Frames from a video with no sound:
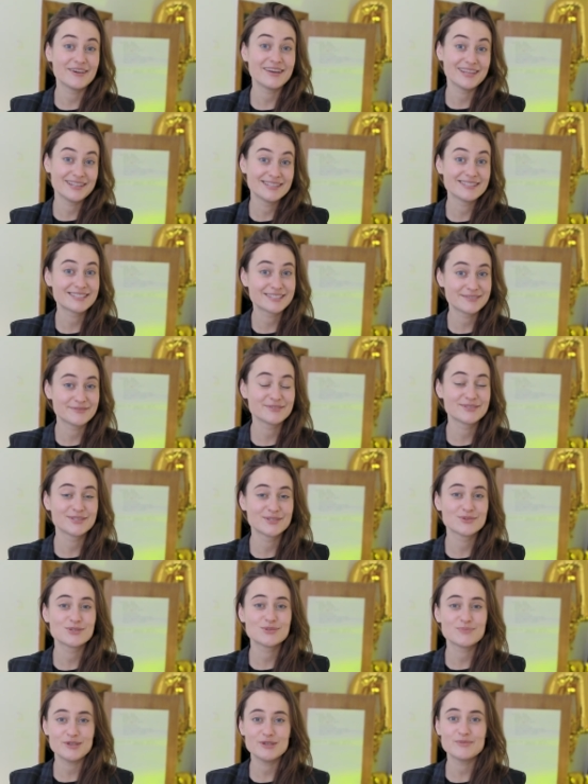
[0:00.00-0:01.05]
I interviewed
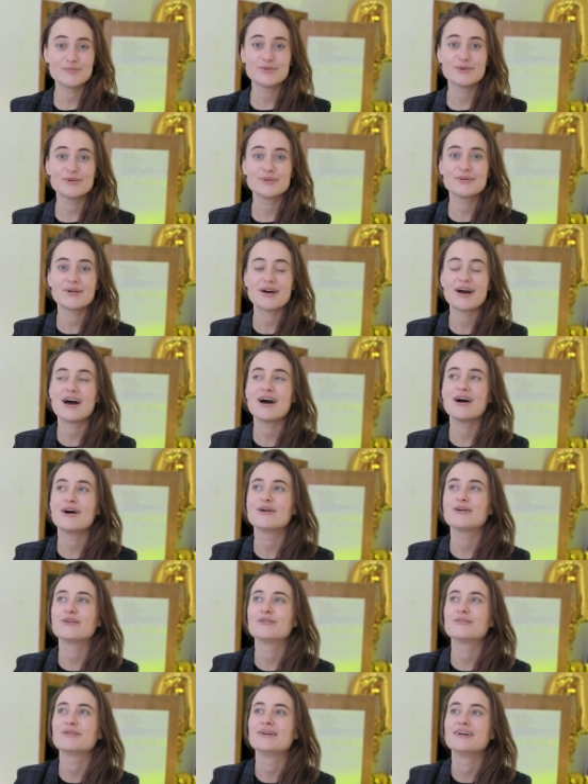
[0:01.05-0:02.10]
those people,
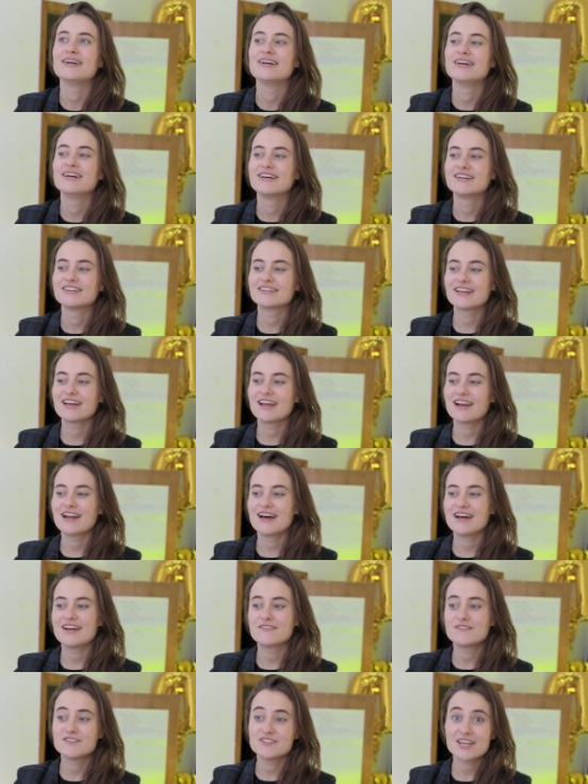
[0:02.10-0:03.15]
how their
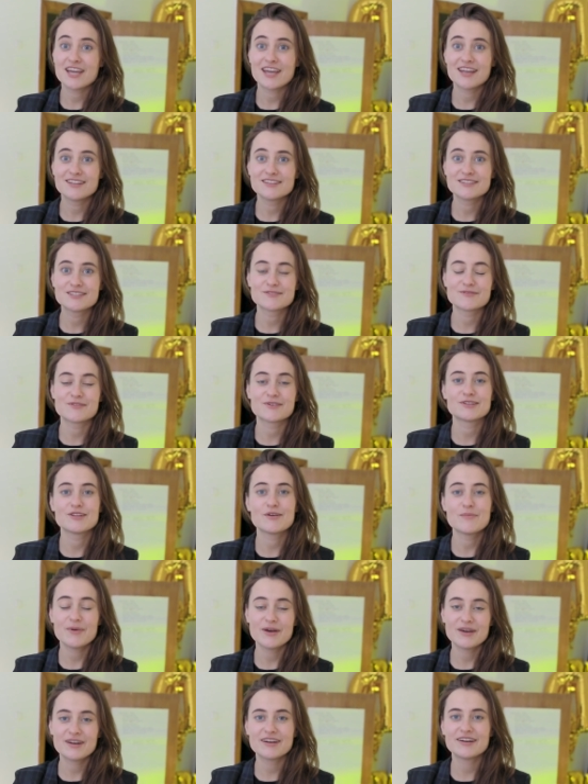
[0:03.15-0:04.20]
life changed for the
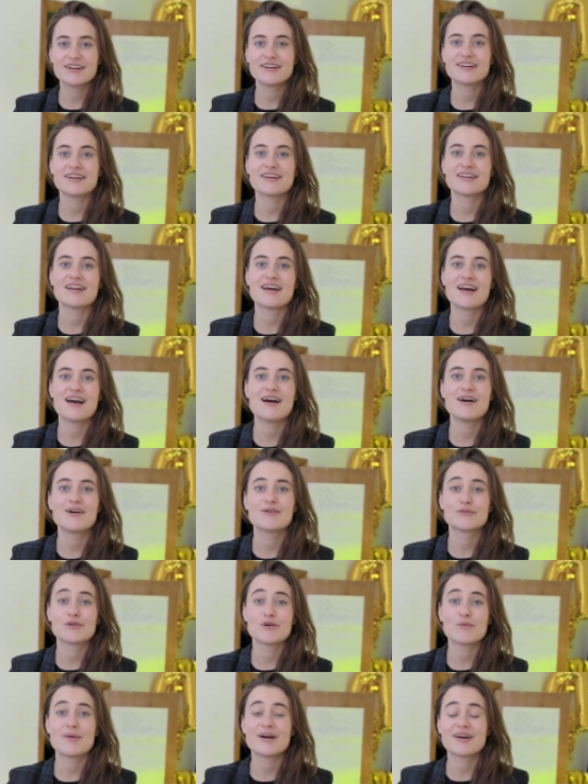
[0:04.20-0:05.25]
better and
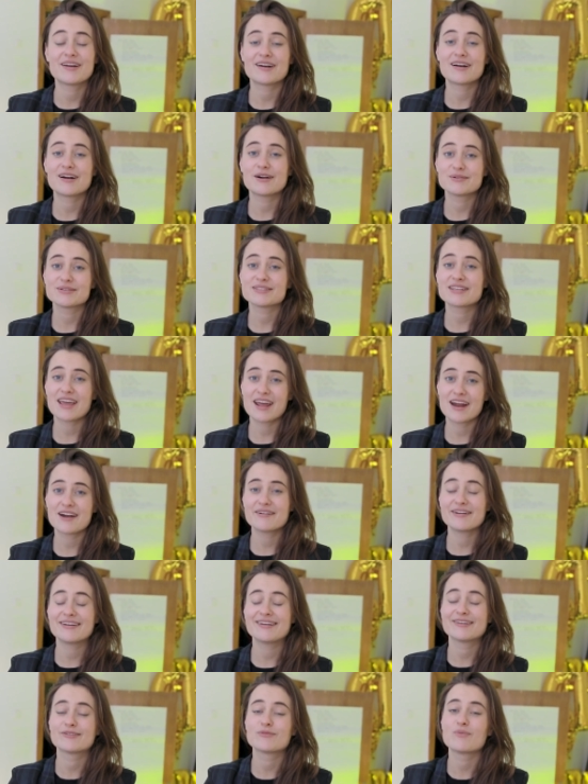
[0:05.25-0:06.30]
how, no matter how
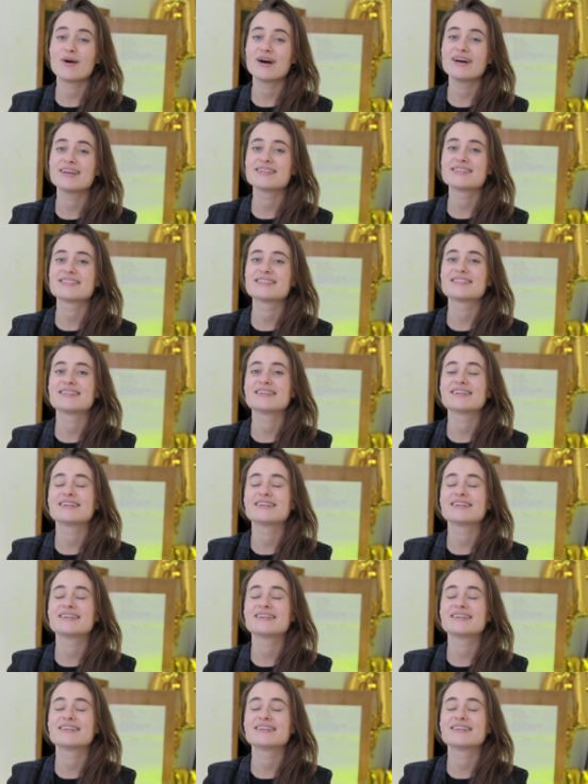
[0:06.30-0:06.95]
scary it was,